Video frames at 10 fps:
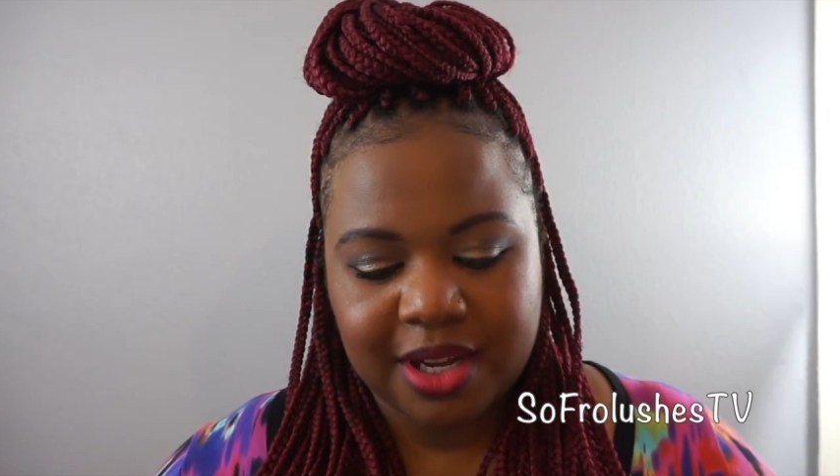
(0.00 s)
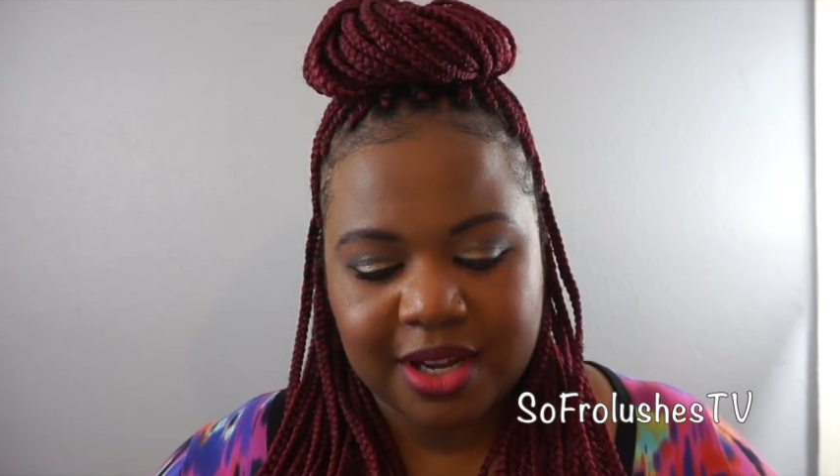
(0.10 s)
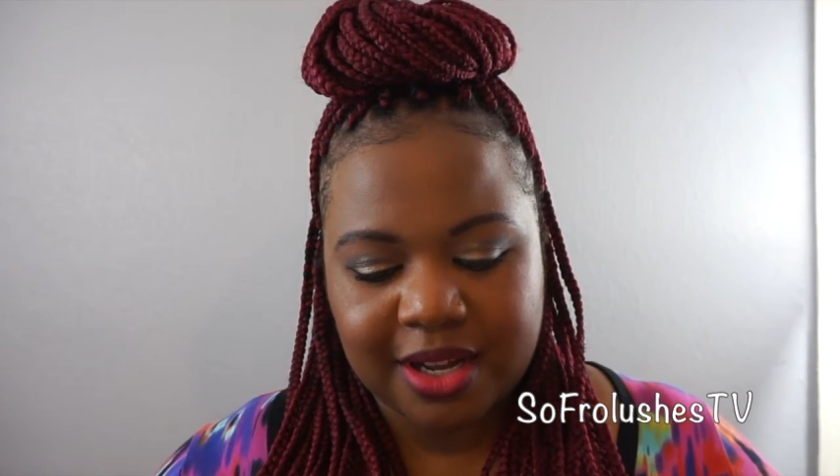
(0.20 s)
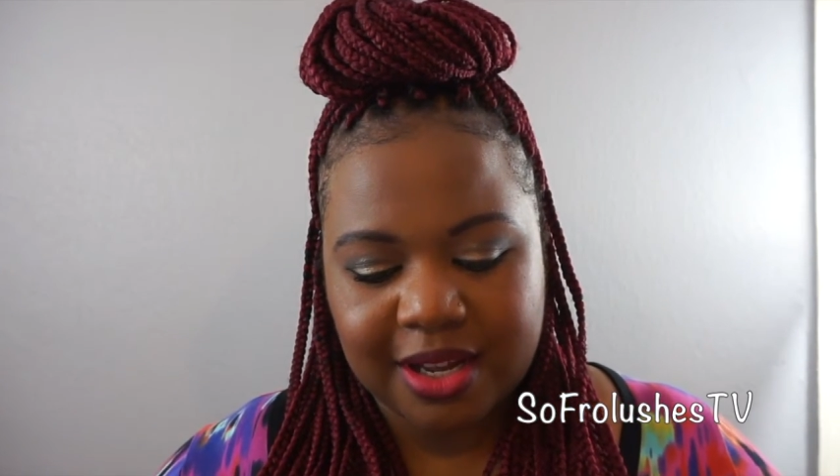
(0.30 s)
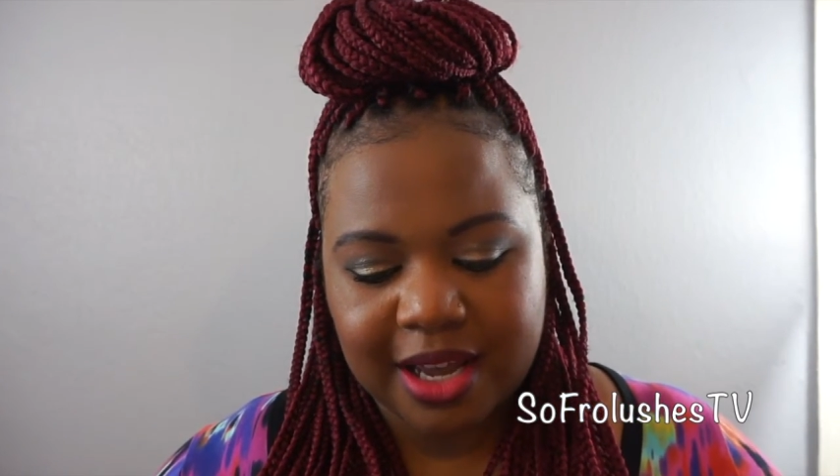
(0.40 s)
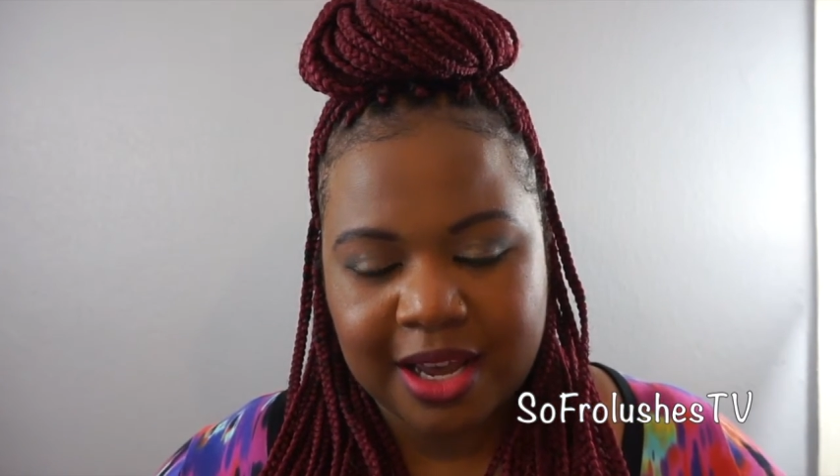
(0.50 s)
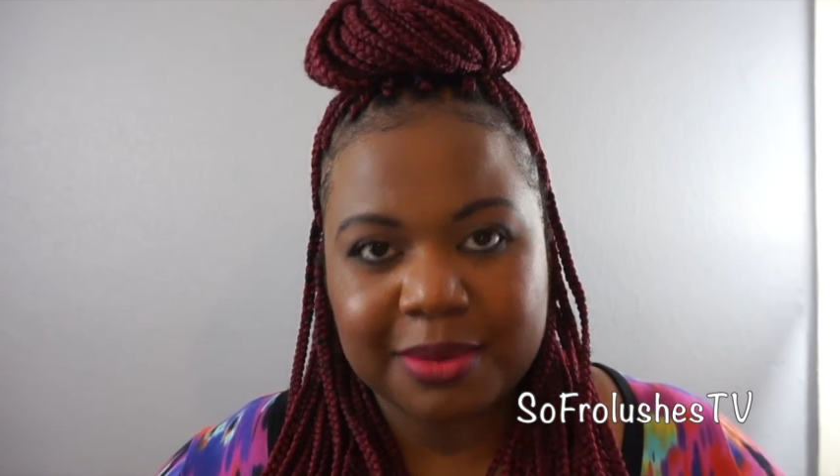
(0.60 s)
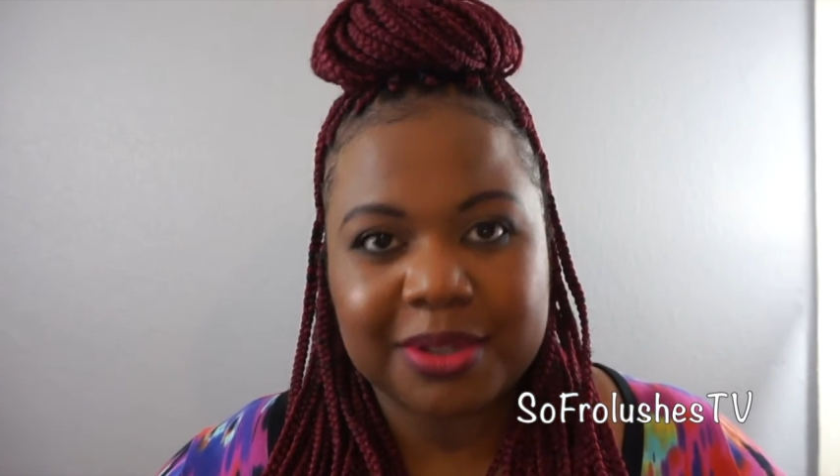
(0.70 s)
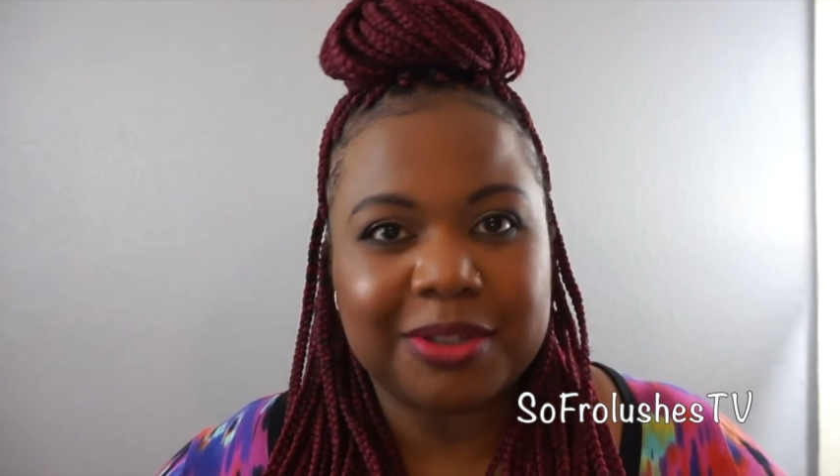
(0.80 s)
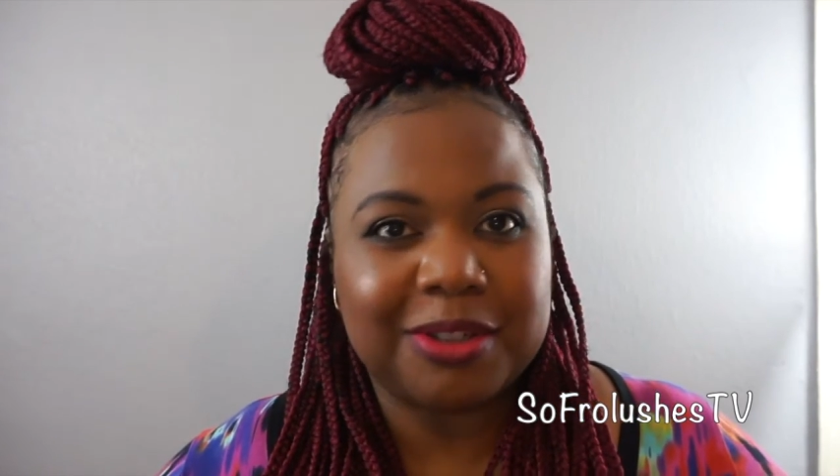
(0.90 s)
I
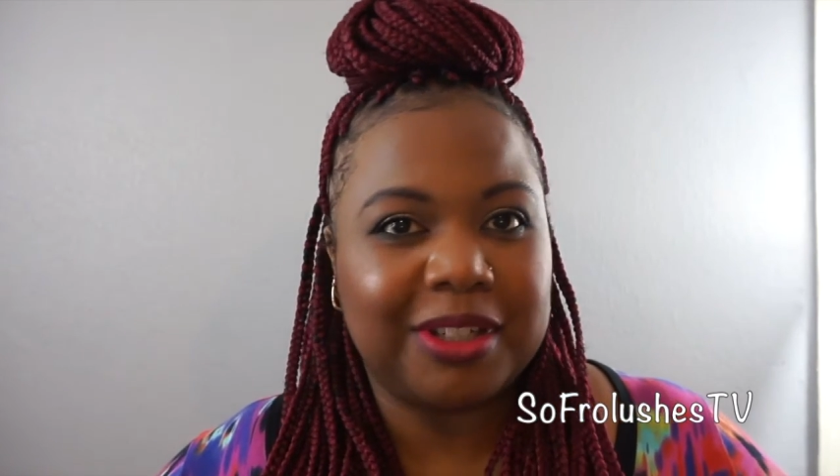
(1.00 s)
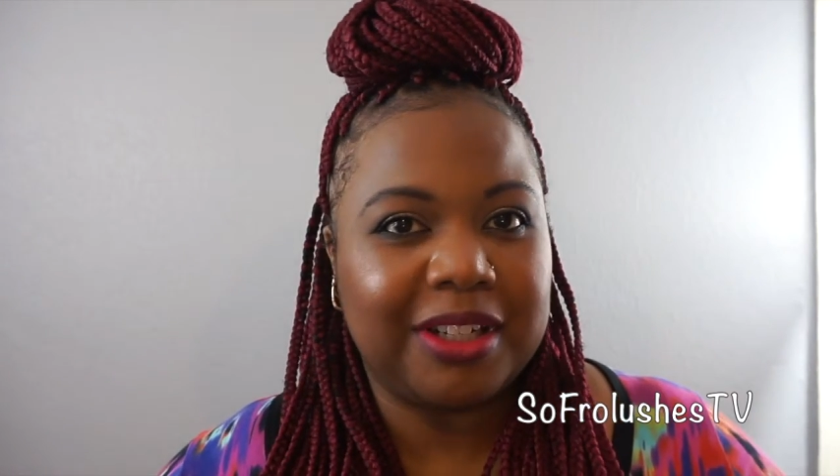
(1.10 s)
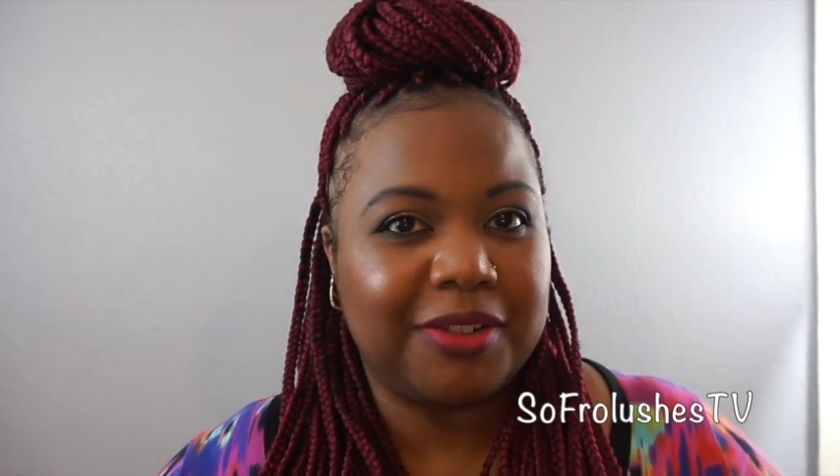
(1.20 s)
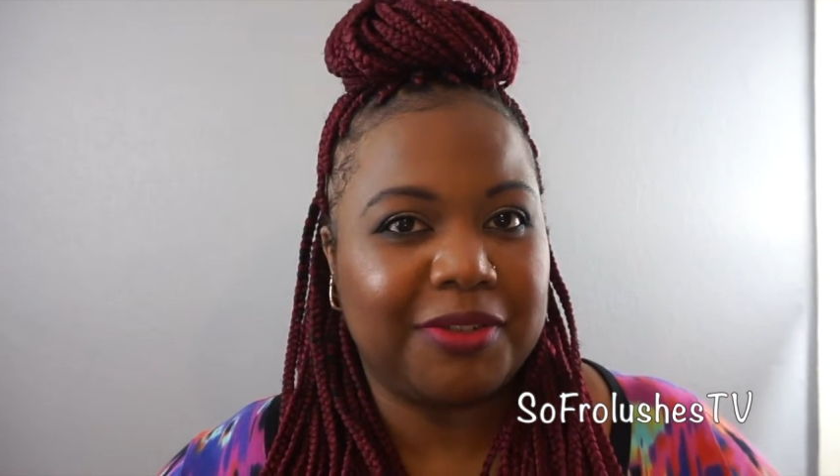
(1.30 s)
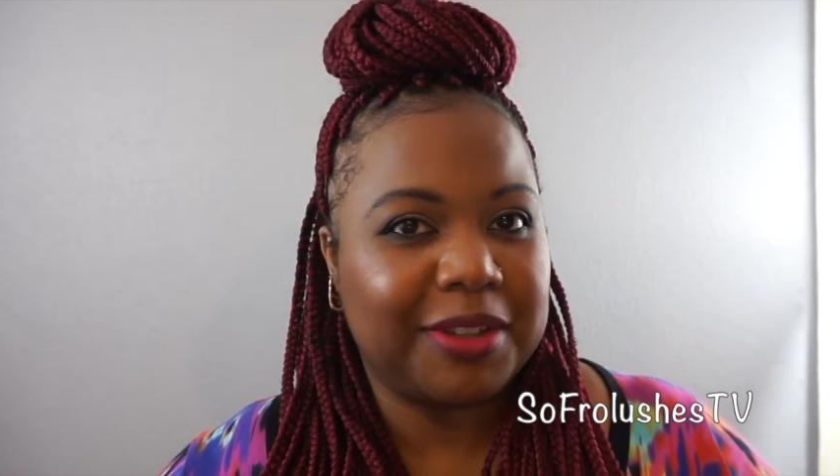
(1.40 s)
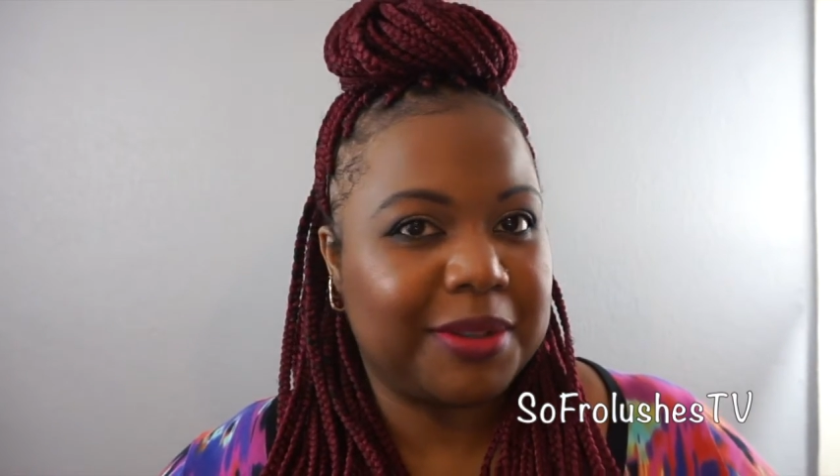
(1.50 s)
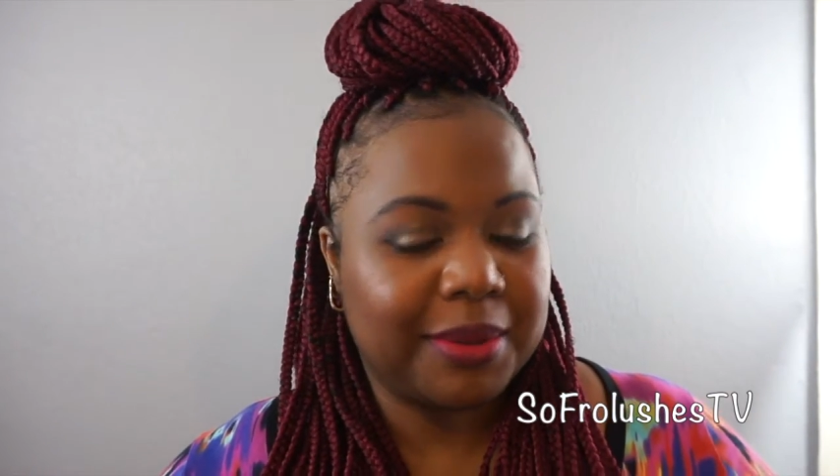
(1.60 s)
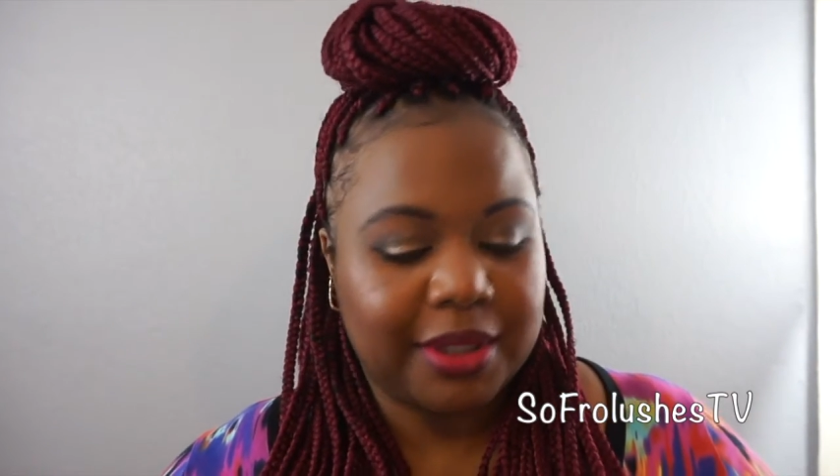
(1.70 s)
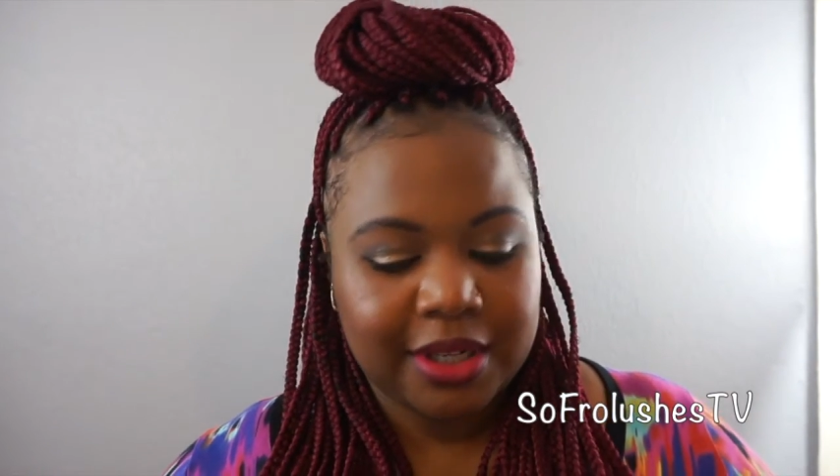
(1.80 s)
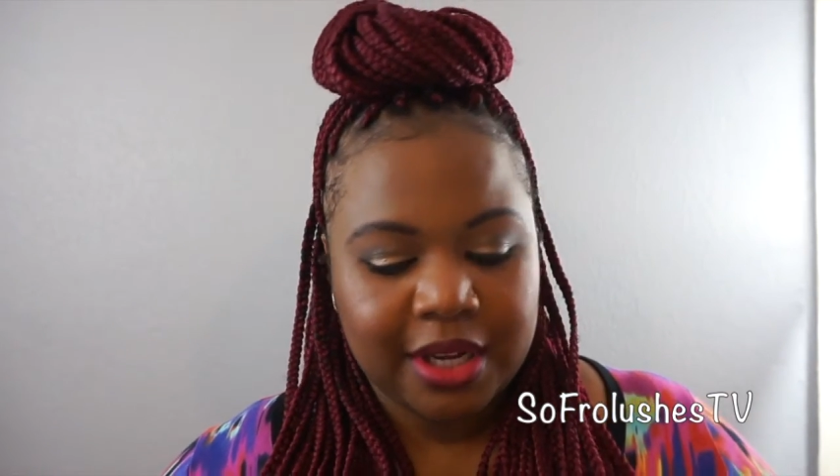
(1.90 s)
absolutely love this
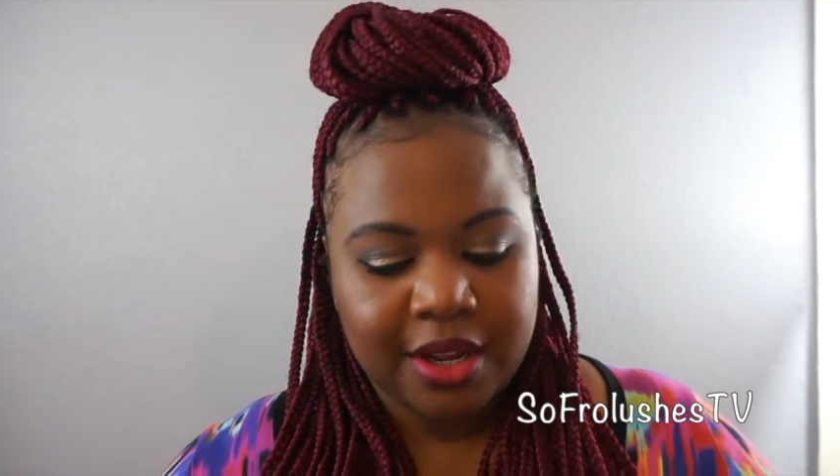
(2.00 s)
one.